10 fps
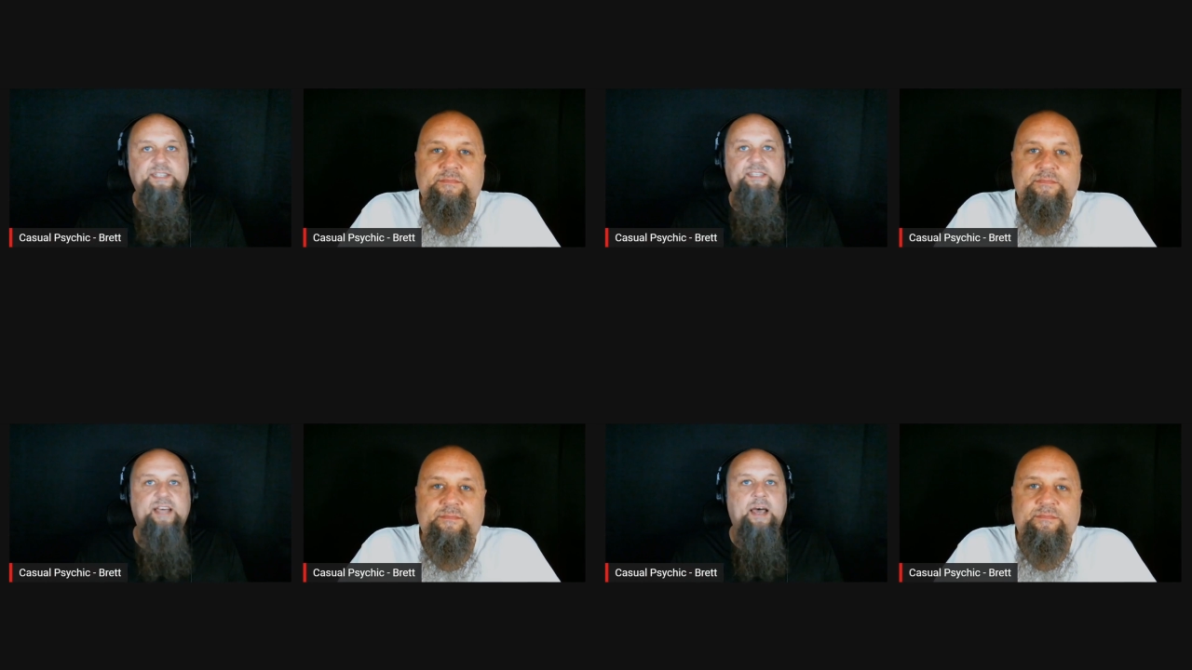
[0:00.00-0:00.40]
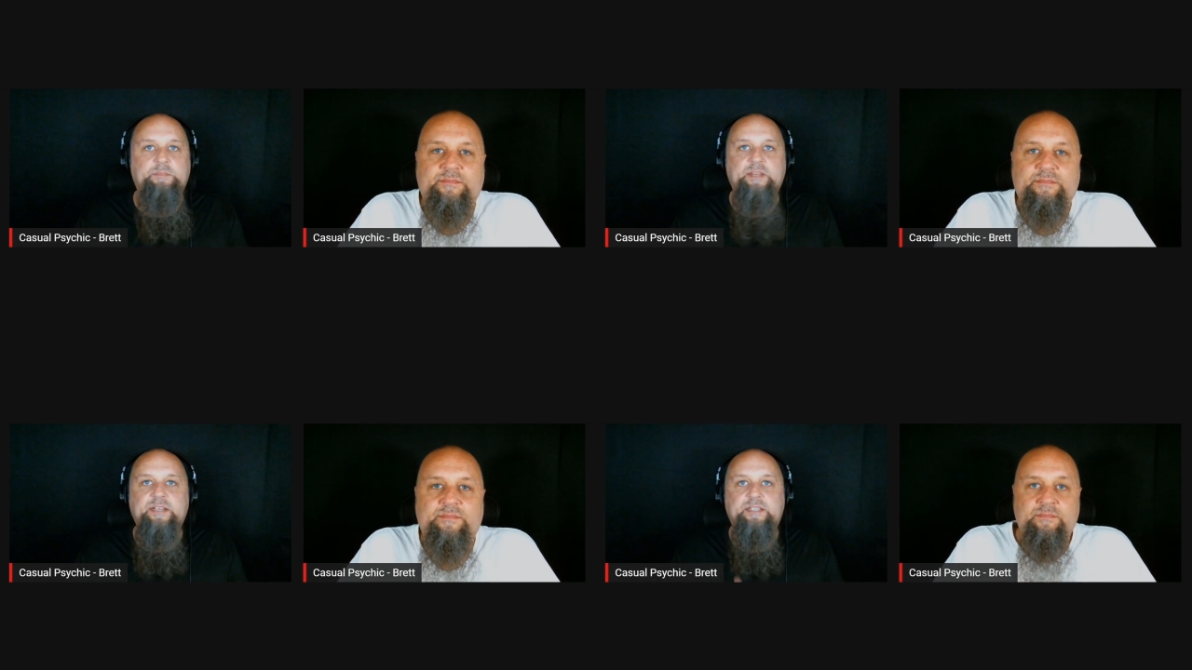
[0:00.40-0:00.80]
Speaker 1: to
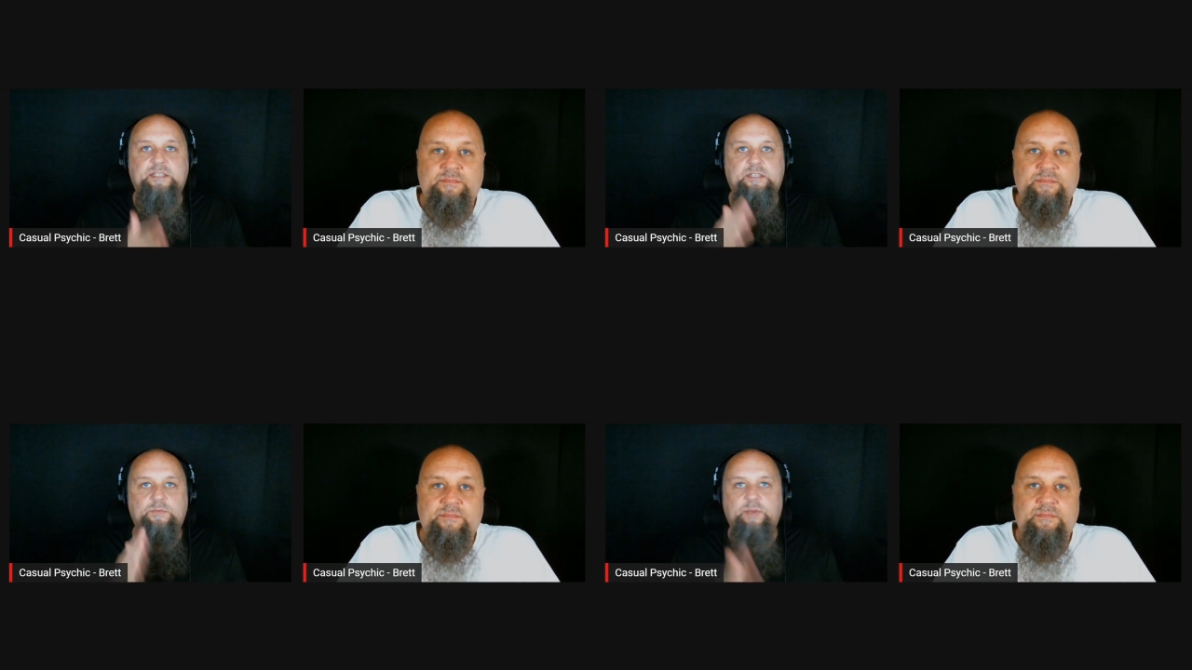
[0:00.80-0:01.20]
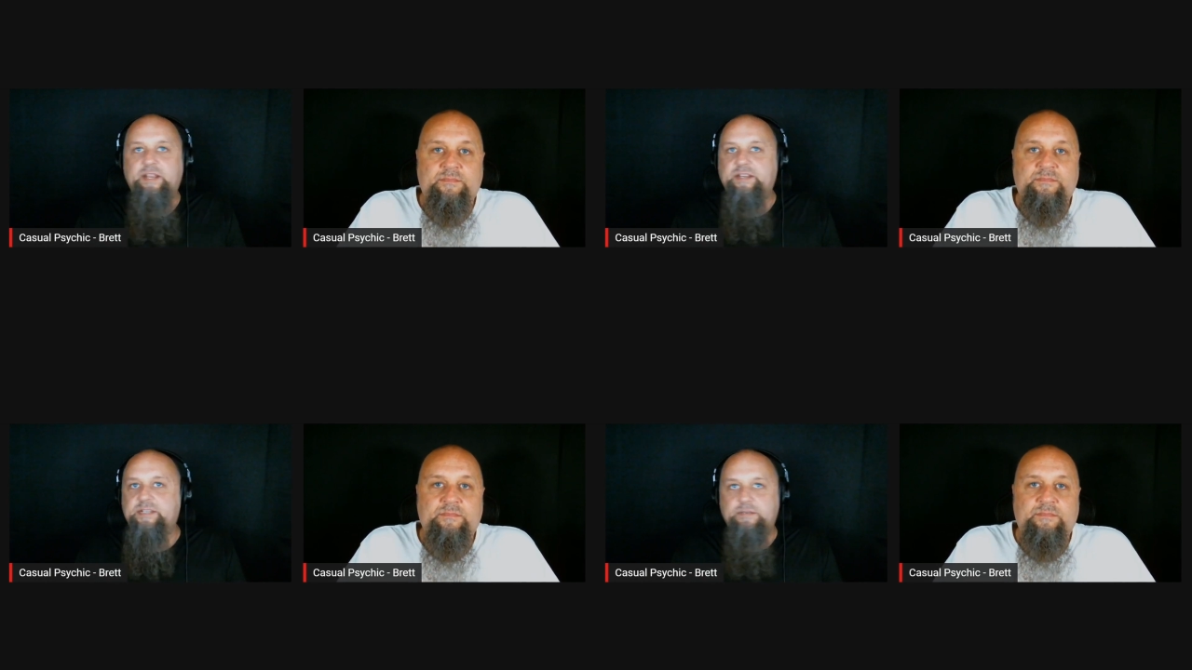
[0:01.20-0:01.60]
stop this. We
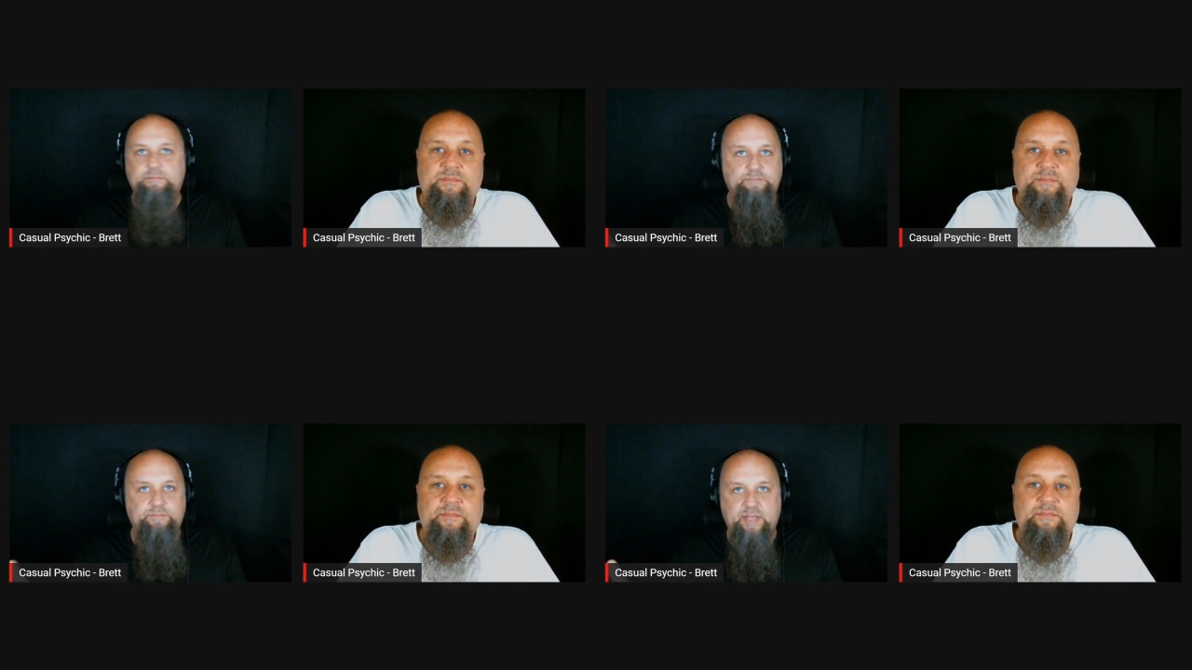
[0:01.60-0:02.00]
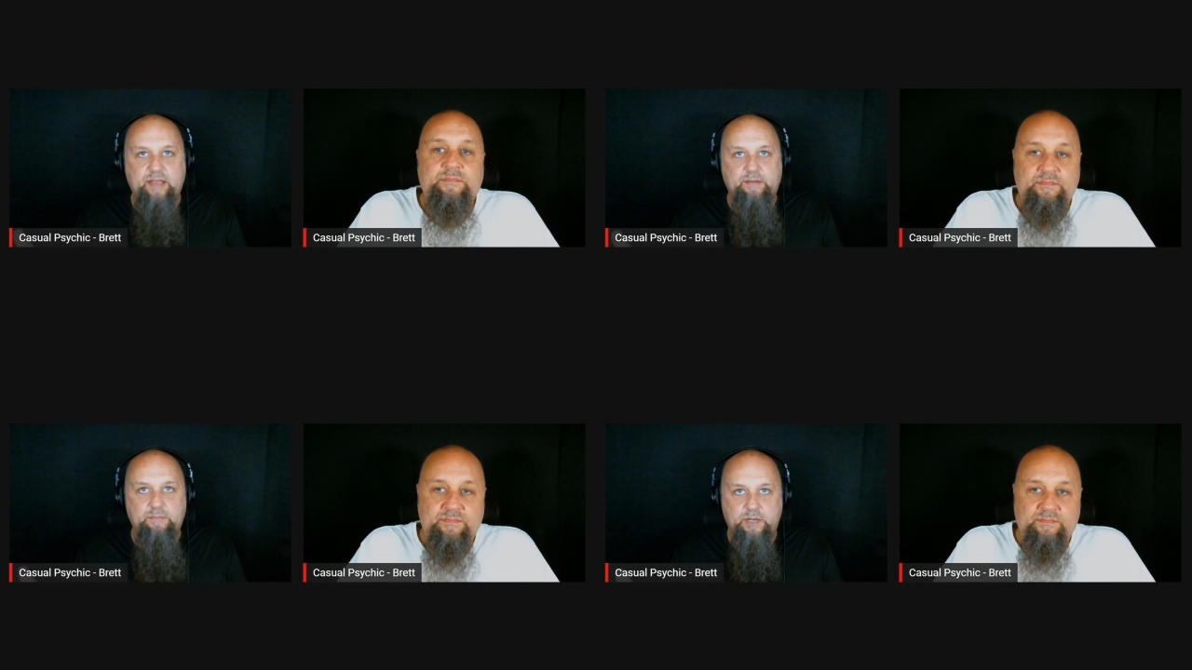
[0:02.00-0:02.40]
need to
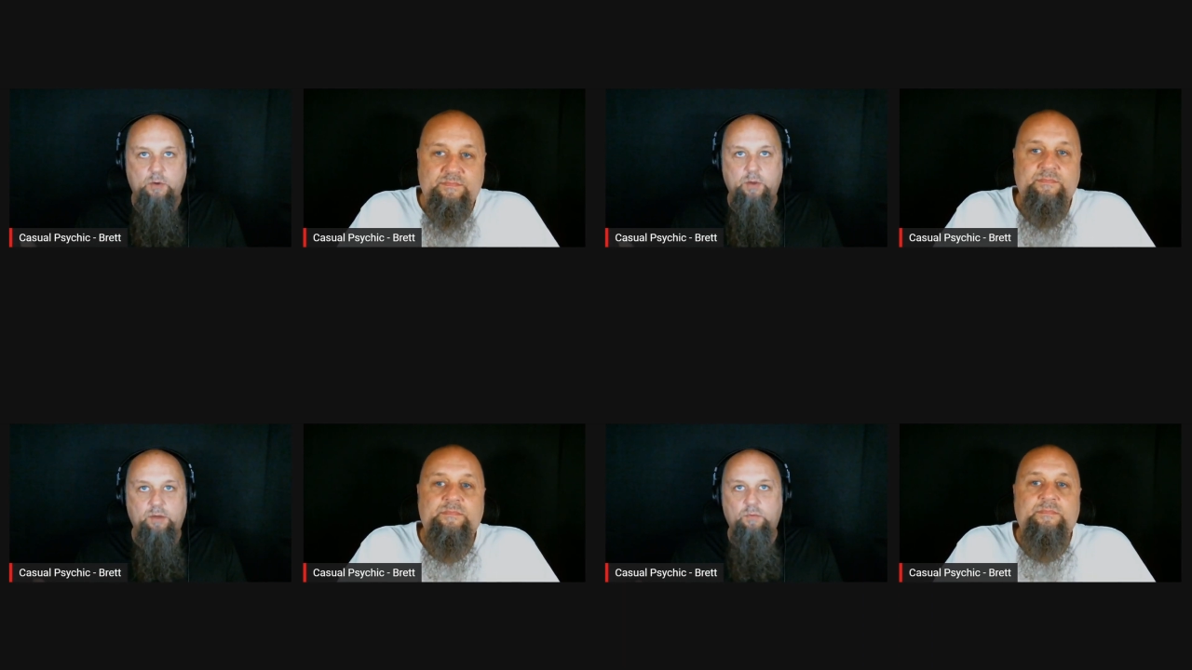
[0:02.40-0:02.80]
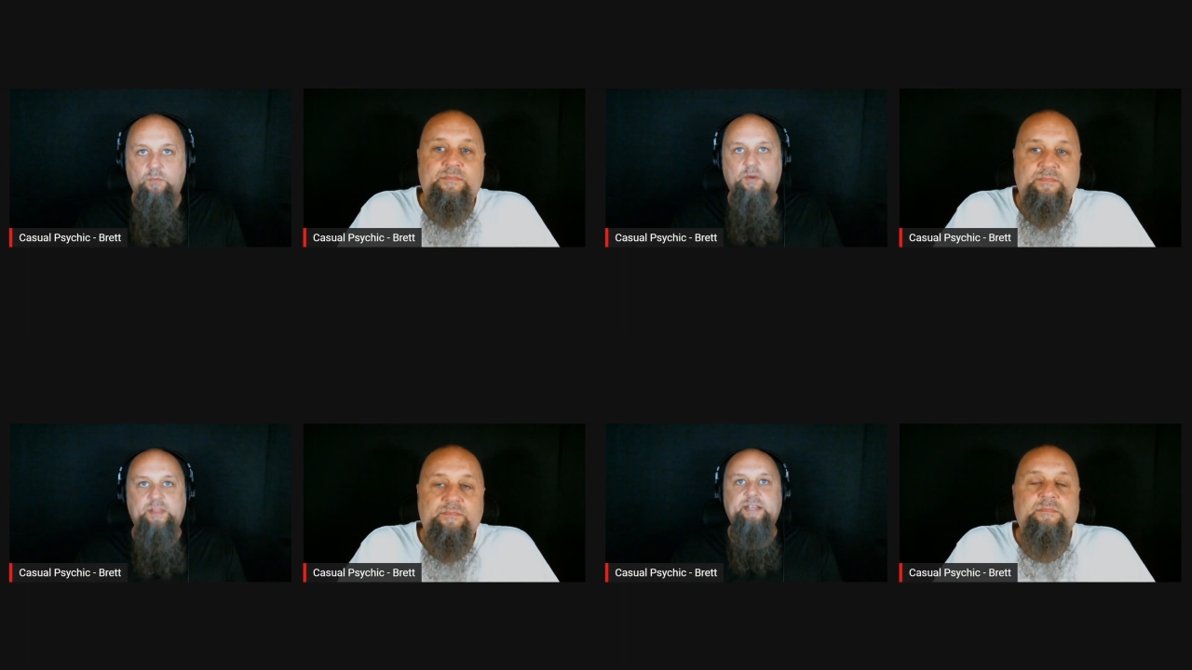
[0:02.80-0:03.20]
get
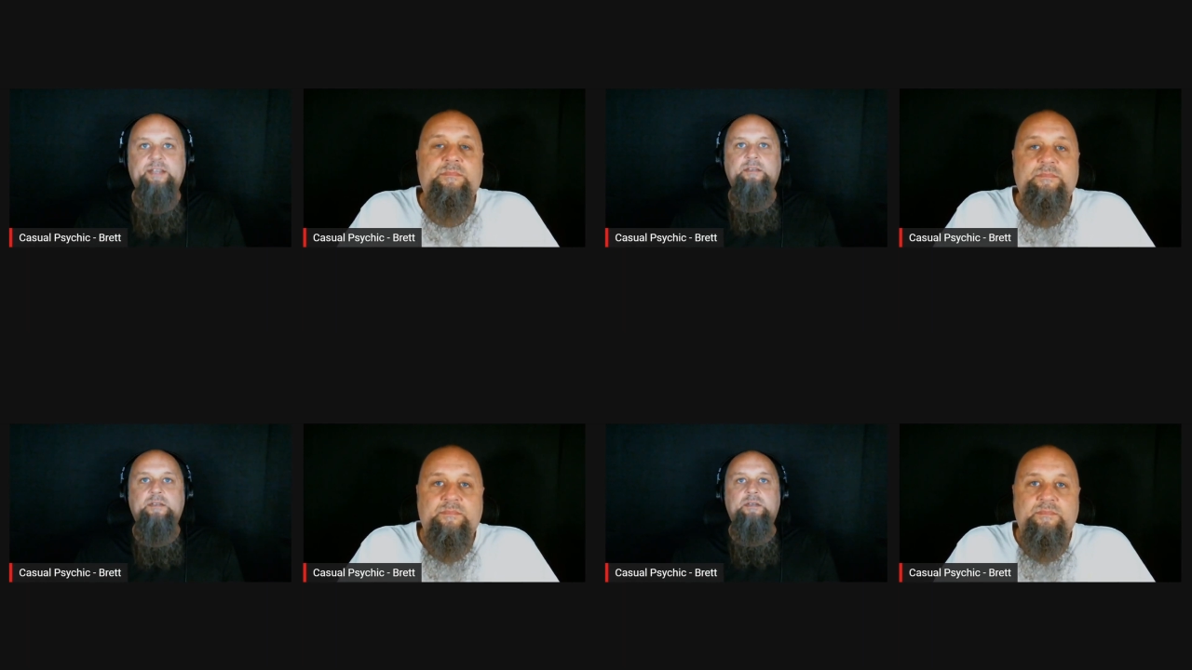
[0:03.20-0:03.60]
going with it.